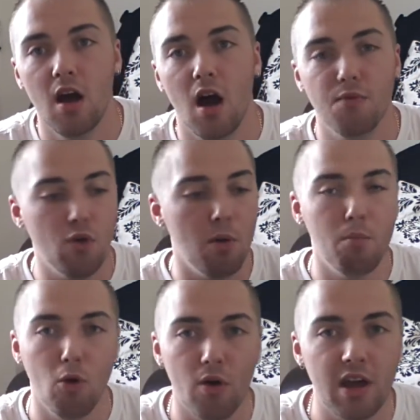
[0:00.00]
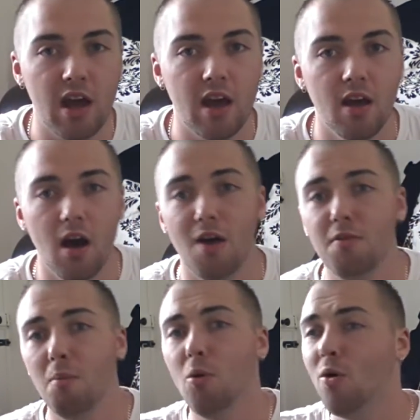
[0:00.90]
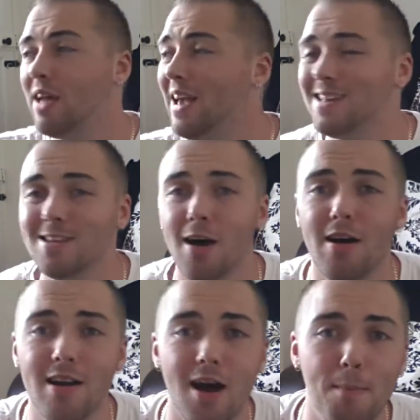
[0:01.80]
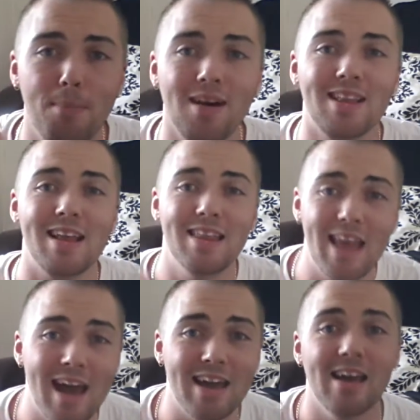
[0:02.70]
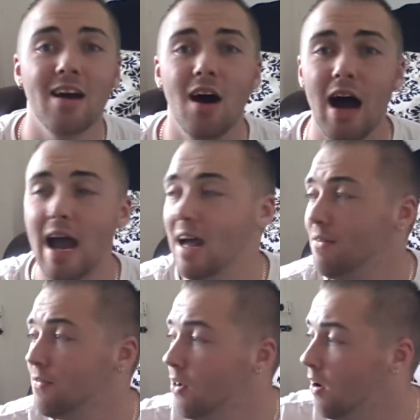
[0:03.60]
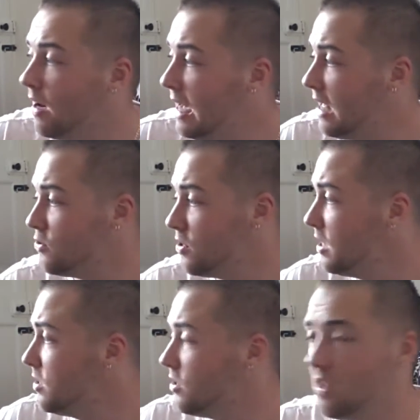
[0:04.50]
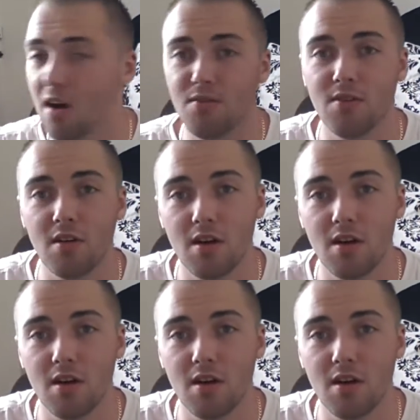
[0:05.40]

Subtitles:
I've got more gear. I've got more gear turning up by the day. I have got literally stuff.